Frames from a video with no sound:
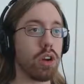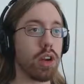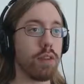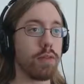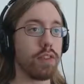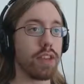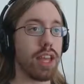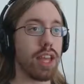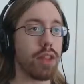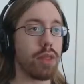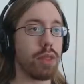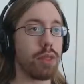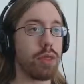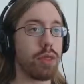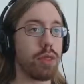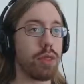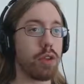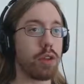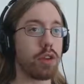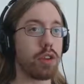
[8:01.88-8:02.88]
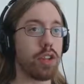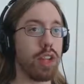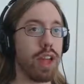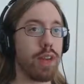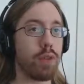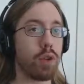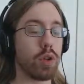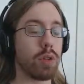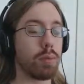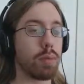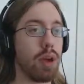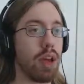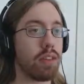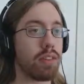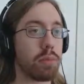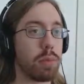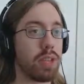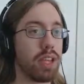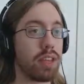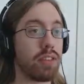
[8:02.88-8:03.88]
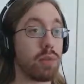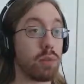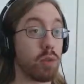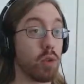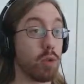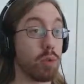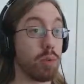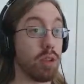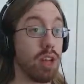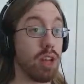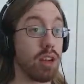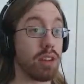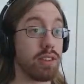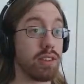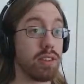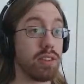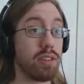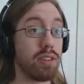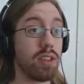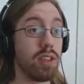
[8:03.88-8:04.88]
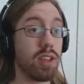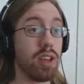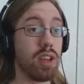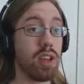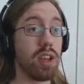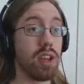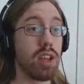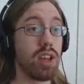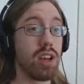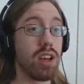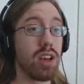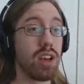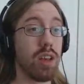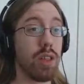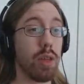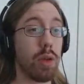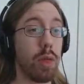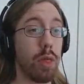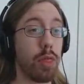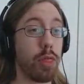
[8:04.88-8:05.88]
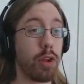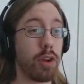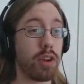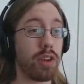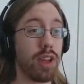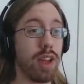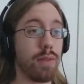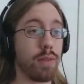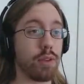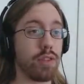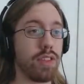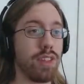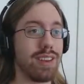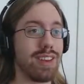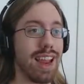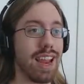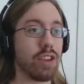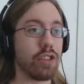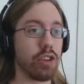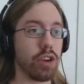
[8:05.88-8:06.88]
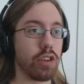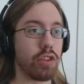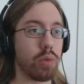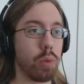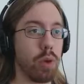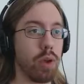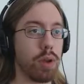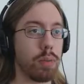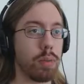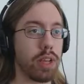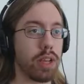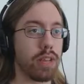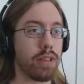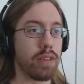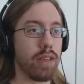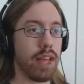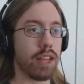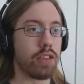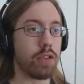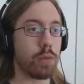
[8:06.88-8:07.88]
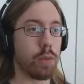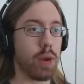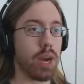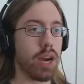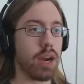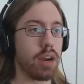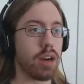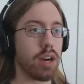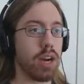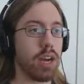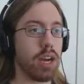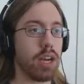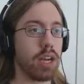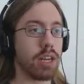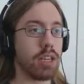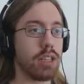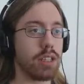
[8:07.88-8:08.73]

enough to get third level and possibly get some roadblocks. Although the third level's the dangerous one because that's where, uh...